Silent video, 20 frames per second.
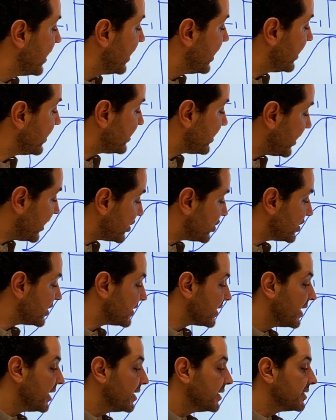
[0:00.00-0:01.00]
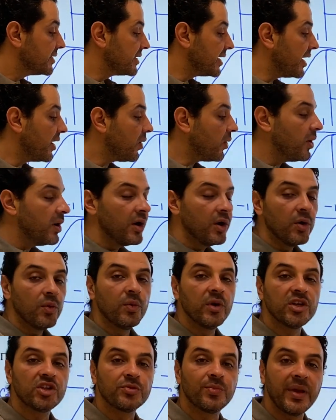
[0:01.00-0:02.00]
it reaches 0,
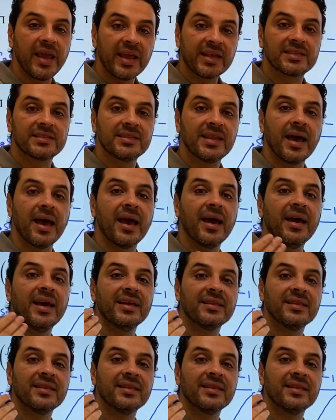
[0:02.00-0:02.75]
which makes the